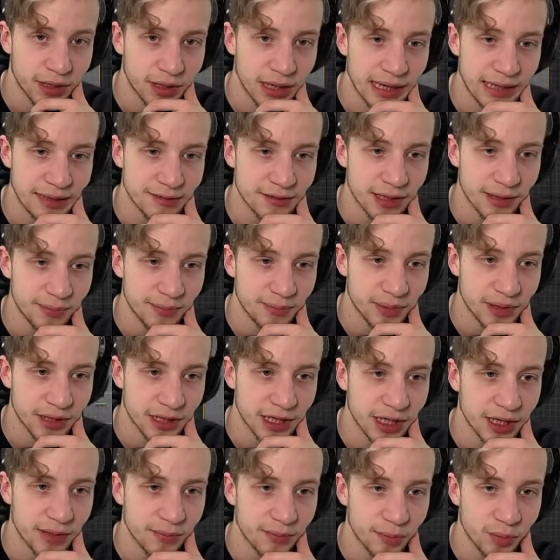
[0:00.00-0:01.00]
except
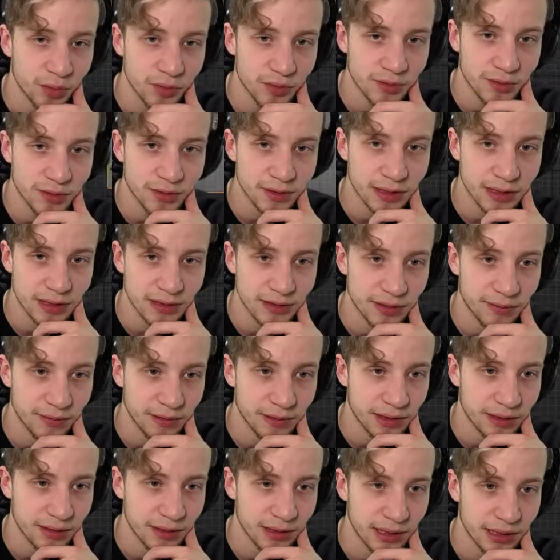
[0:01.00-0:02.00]
inputs and some
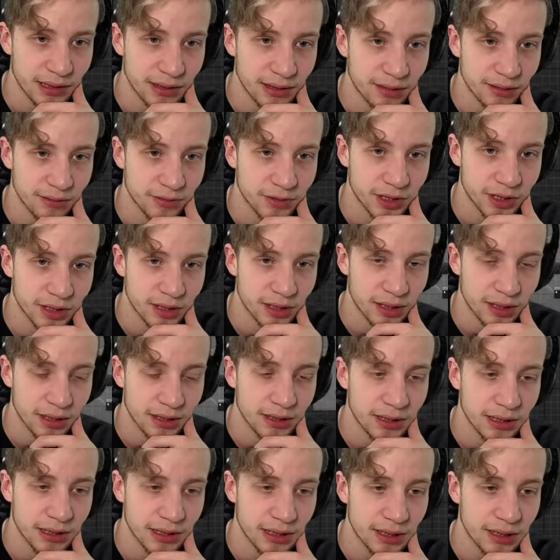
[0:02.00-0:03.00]
like light logic
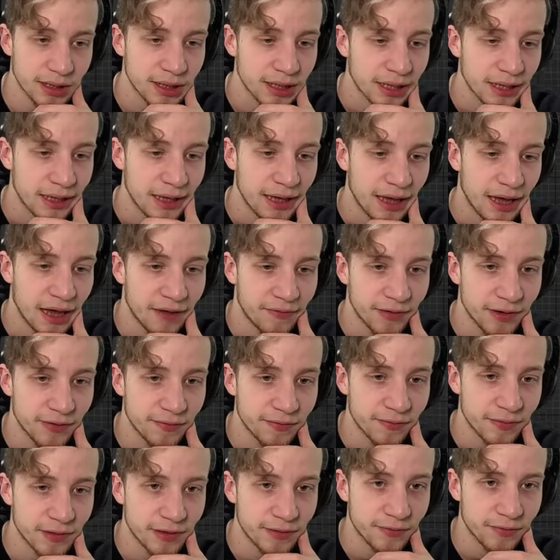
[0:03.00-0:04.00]
right here,
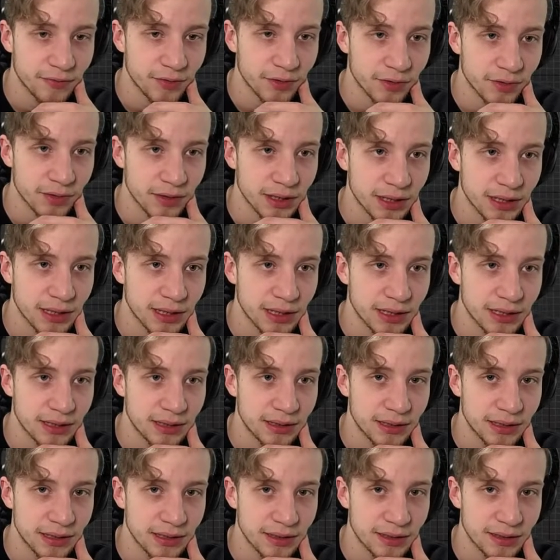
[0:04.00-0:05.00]
everything for
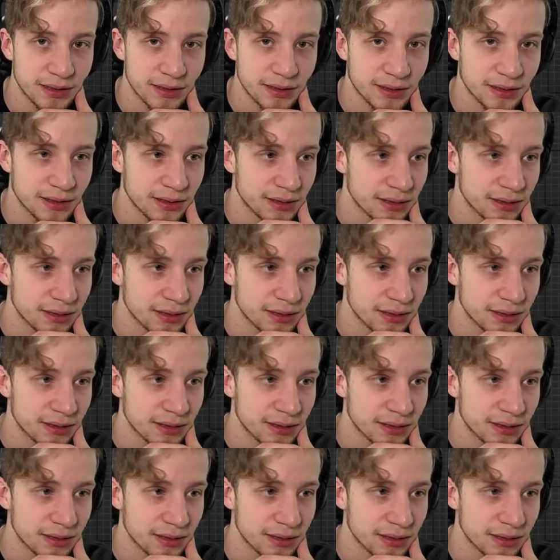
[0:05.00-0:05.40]
this